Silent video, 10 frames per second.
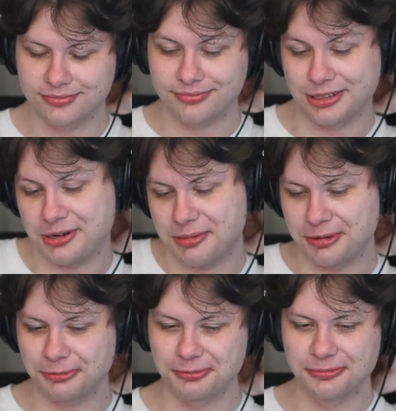You know what I
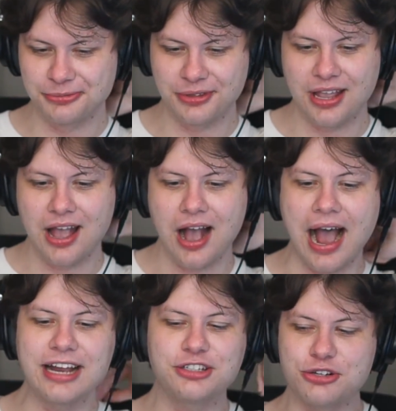mean?
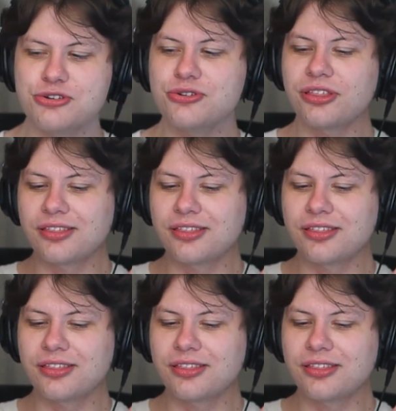I do